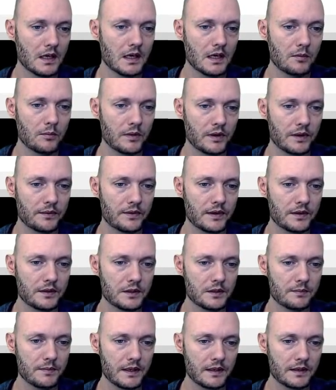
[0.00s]
But if I just
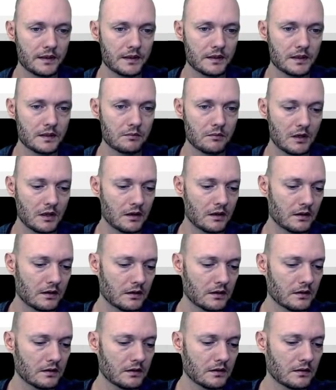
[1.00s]
make this smaller,
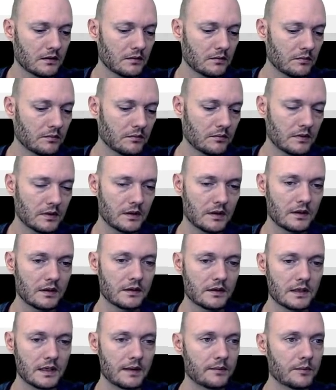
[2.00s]

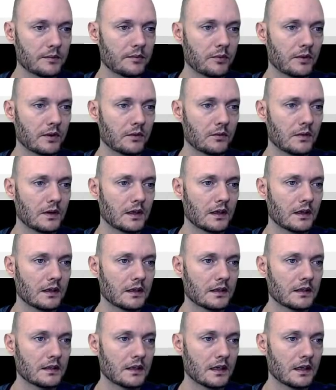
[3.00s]
times 0.1, let's
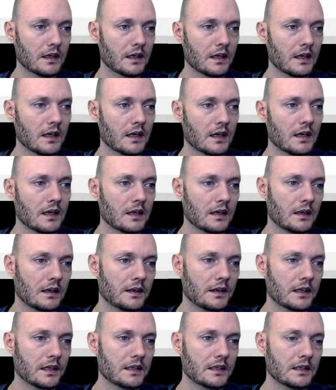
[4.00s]
say, and you
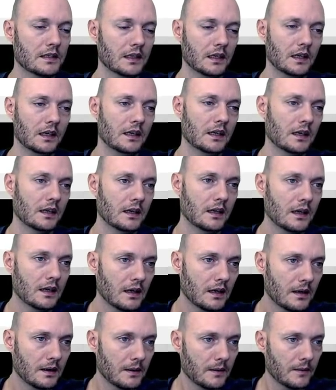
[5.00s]
can see that
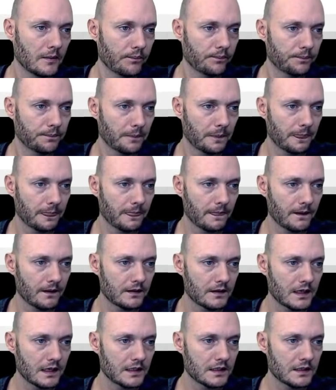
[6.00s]

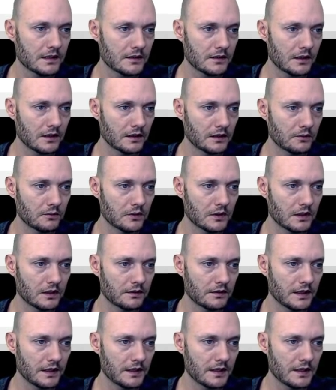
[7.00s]
that's starting to work,
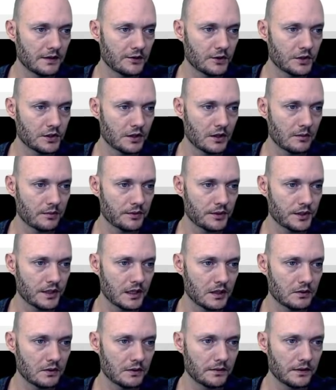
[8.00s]
right? You have a sharper
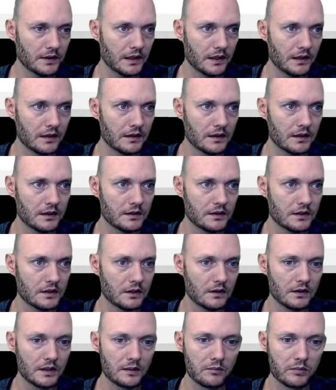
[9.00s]
shadow over here that
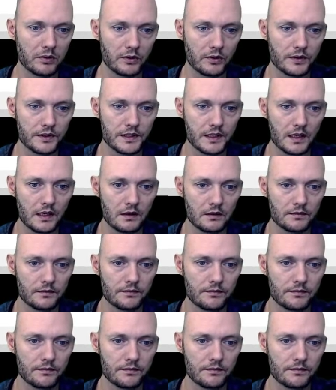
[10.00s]
slowly blurs out.